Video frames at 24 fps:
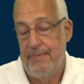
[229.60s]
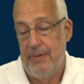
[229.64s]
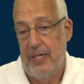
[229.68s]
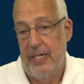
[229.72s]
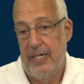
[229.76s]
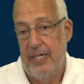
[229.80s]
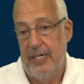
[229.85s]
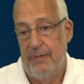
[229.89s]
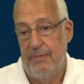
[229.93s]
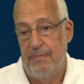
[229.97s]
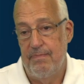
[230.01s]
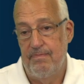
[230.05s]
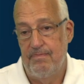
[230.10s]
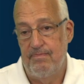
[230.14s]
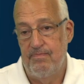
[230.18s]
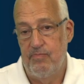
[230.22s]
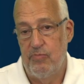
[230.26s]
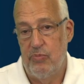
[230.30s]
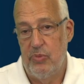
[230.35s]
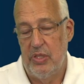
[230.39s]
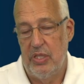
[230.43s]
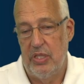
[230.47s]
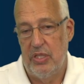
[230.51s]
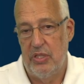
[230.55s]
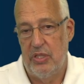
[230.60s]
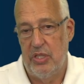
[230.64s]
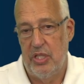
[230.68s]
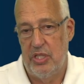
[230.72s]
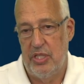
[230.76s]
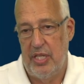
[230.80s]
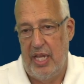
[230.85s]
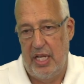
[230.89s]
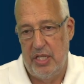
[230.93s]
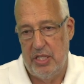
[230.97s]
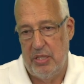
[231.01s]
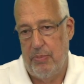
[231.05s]
to
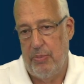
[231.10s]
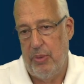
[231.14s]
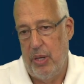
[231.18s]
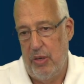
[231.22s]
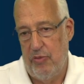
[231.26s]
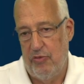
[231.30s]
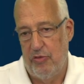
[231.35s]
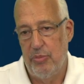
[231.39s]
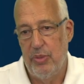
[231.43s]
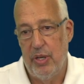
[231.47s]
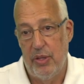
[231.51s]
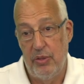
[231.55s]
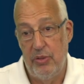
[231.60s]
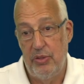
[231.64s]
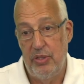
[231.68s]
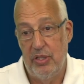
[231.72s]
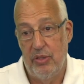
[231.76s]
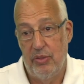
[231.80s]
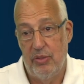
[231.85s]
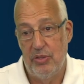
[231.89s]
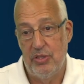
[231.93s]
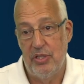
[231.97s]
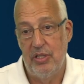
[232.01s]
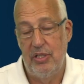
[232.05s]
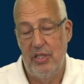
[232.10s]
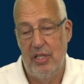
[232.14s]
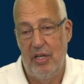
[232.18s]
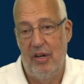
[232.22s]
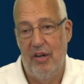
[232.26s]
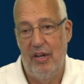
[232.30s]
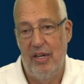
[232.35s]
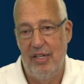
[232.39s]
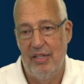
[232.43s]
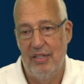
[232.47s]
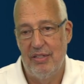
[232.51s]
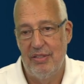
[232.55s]
set us apart from other dealers in the
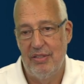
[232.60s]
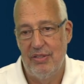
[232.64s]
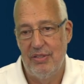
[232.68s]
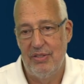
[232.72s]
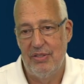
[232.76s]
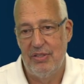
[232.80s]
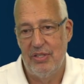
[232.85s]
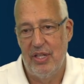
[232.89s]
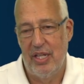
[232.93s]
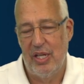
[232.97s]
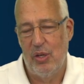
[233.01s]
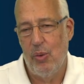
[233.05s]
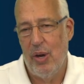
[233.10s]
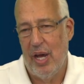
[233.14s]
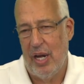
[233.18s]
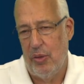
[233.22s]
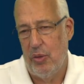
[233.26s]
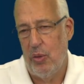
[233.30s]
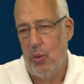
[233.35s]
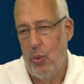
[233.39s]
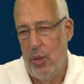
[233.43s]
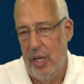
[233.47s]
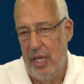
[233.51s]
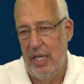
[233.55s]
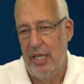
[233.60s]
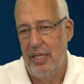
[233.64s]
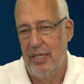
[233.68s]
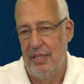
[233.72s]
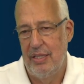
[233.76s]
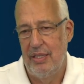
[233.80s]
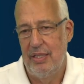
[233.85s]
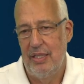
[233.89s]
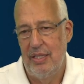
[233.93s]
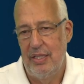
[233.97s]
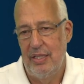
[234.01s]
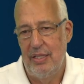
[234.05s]
area. So they go out of their way,
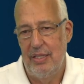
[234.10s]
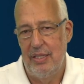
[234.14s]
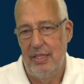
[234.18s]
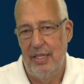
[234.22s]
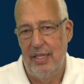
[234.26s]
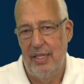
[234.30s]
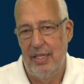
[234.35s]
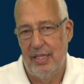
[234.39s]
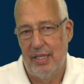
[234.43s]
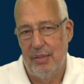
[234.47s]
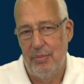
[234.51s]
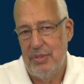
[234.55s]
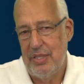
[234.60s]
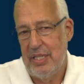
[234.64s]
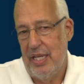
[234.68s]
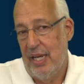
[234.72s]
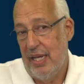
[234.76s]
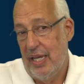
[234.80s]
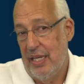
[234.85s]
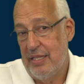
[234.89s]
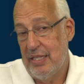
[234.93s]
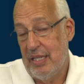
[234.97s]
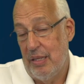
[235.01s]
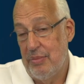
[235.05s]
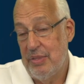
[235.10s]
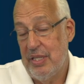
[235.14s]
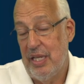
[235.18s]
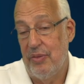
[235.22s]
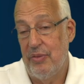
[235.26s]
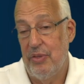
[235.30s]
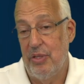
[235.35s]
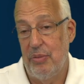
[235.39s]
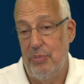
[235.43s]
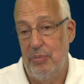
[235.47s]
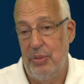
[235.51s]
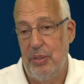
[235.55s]
and it comes down
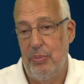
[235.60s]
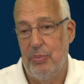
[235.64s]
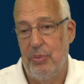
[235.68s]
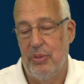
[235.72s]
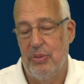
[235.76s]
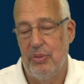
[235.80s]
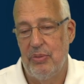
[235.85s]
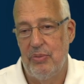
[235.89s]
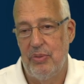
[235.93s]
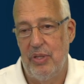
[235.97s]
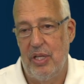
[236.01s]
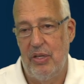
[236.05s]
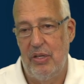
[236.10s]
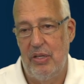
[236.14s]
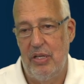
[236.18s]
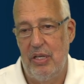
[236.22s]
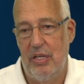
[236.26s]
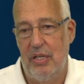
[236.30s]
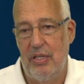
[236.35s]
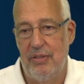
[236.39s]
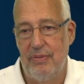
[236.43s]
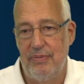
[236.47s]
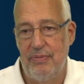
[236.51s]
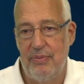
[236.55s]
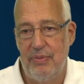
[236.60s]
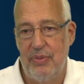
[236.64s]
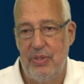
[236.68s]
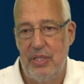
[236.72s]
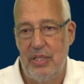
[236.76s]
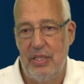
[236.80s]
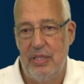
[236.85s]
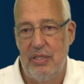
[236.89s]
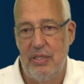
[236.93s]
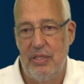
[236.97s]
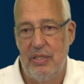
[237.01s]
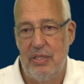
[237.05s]
to the people that are here.
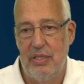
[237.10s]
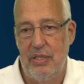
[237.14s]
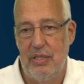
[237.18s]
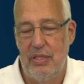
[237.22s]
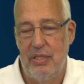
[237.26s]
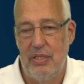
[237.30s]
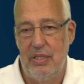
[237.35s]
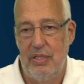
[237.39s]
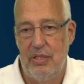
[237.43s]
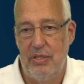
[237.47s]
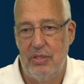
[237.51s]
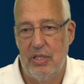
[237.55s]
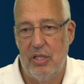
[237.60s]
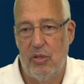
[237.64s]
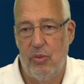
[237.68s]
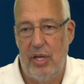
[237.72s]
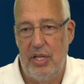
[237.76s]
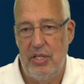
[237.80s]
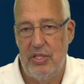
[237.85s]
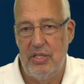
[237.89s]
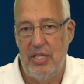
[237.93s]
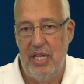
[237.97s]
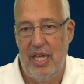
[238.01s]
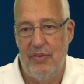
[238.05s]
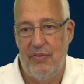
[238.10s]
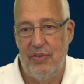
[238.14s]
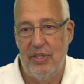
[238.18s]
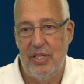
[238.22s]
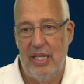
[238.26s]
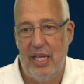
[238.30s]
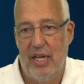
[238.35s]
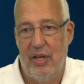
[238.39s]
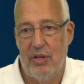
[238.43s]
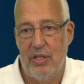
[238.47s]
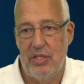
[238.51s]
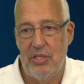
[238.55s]
The great staff at
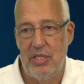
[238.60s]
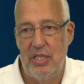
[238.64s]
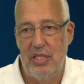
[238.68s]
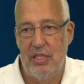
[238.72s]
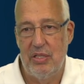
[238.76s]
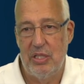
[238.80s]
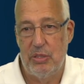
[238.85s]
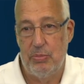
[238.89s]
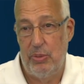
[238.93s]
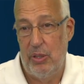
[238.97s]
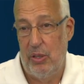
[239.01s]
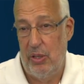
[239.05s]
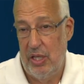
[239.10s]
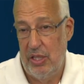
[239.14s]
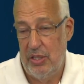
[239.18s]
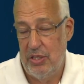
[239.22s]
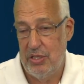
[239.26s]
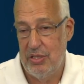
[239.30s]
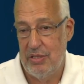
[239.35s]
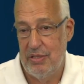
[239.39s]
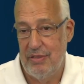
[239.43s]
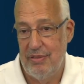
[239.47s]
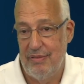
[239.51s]
Galaxy, experienced.